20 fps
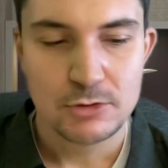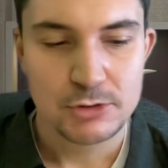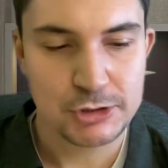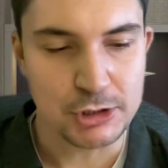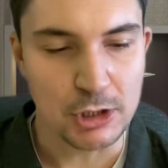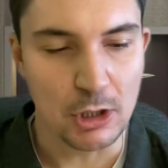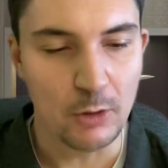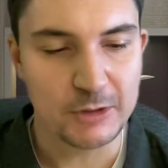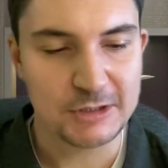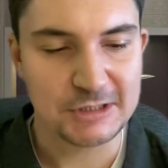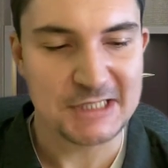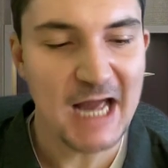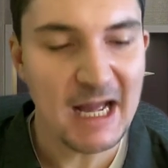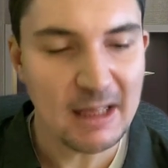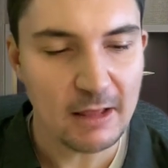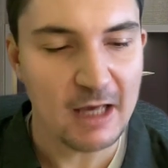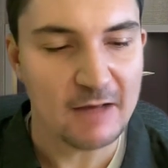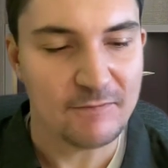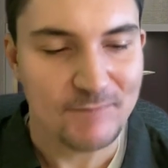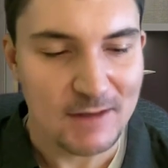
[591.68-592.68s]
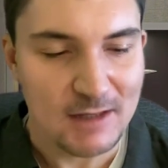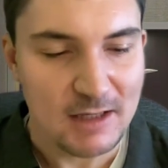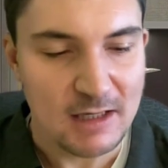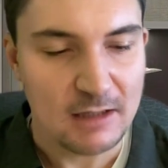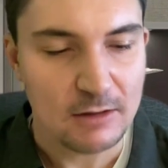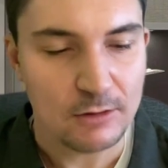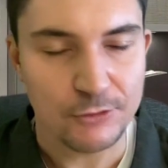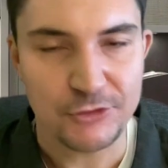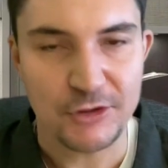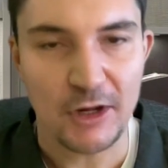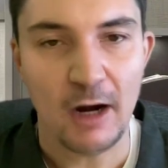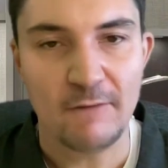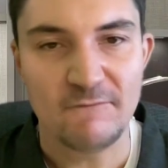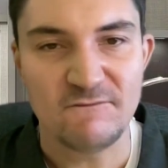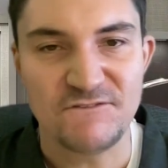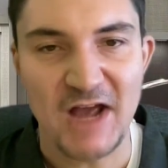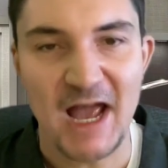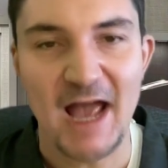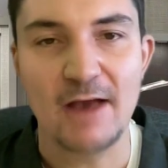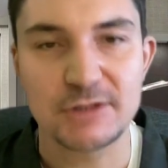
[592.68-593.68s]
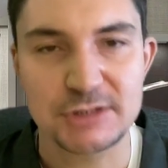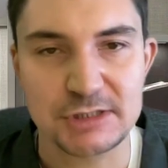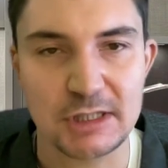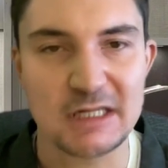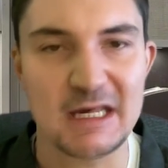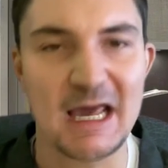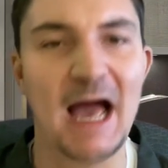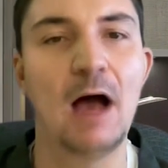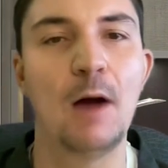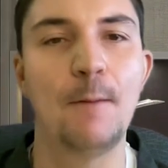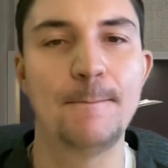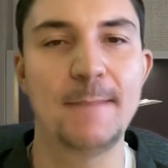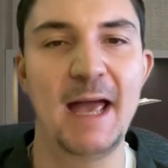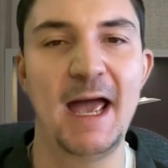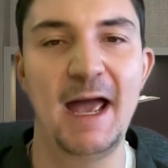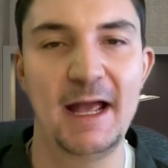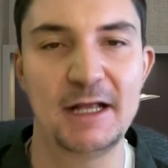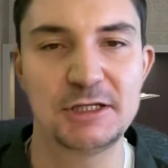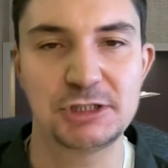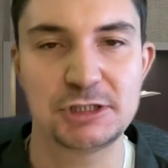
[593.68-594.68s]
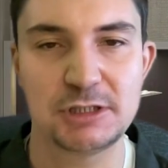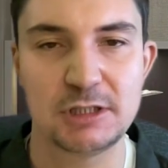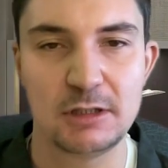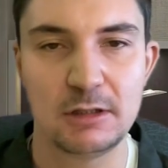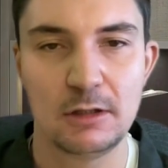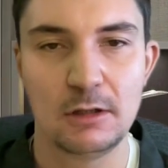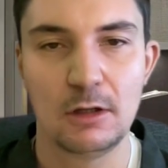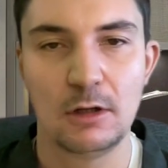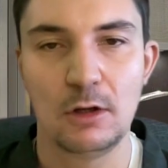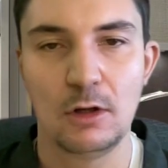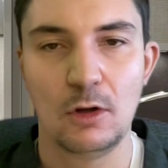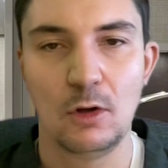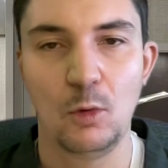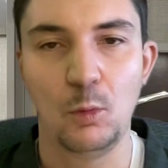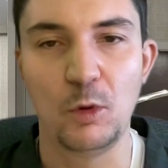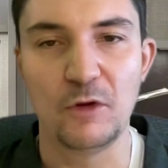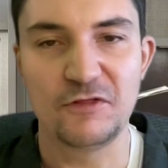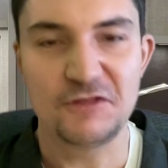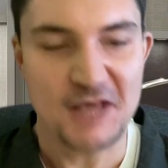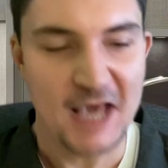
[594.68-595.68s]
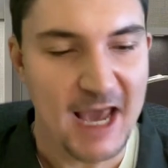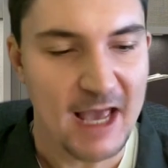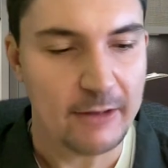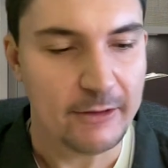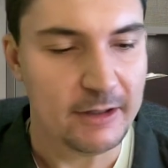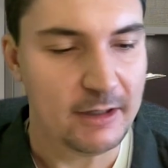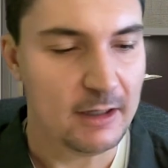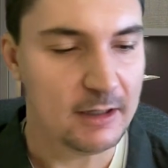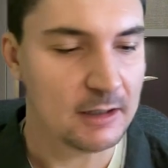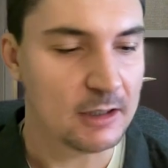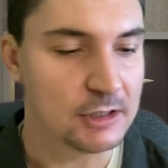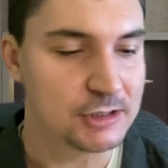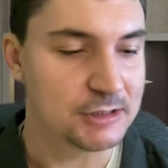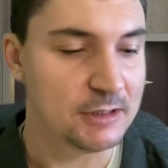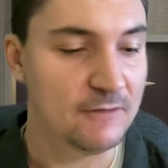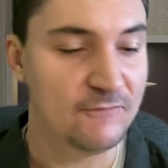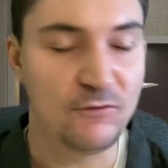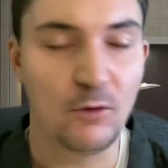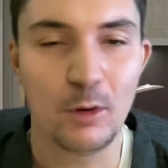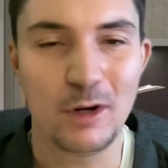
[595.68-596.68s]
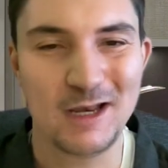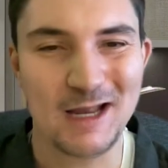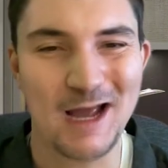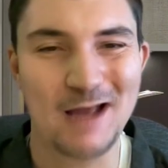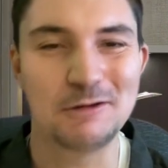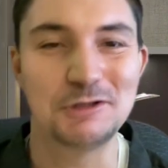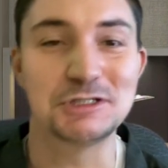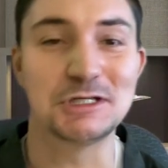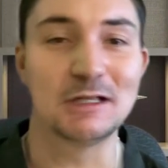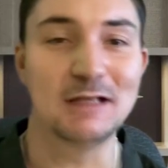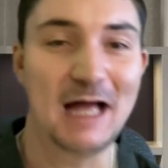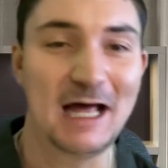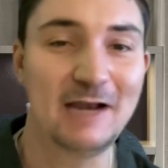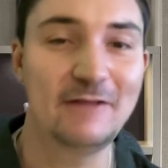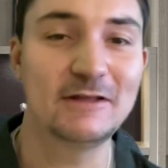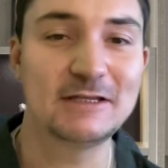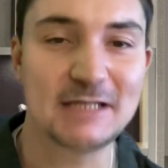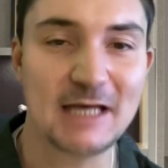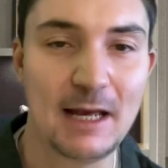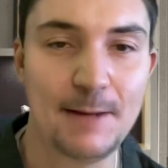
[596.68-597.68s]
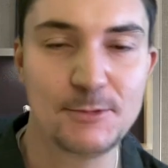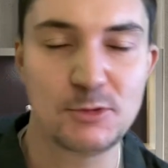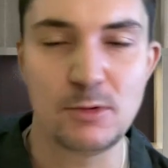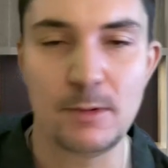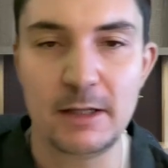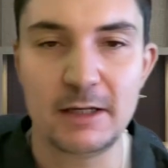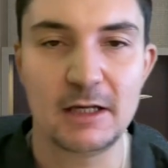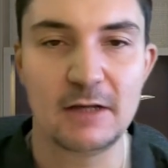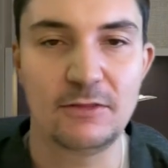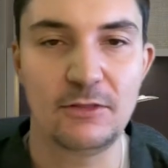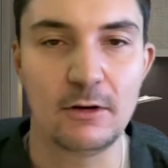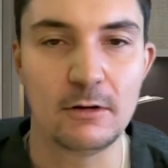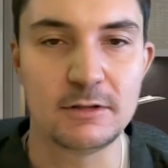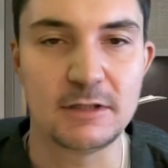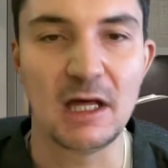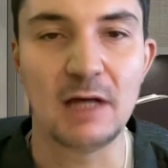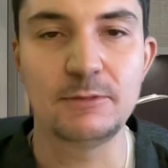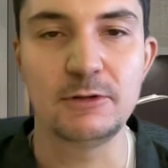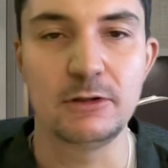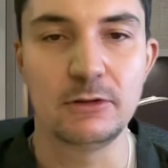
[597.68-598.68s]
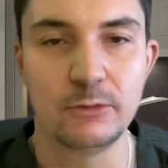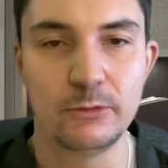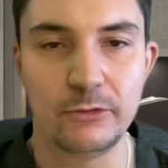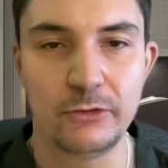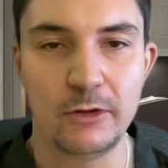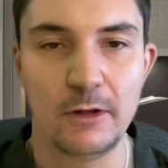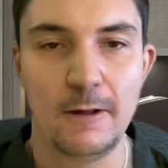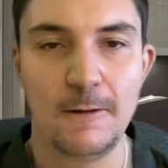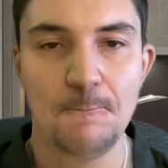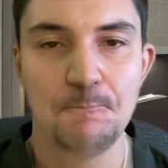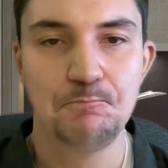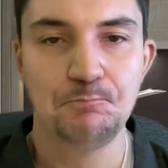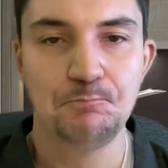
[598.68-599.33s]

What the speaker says: So it's not like the Eagles are vastly outmatched with talent, because the 49ers, a lot of the times when they get their W's,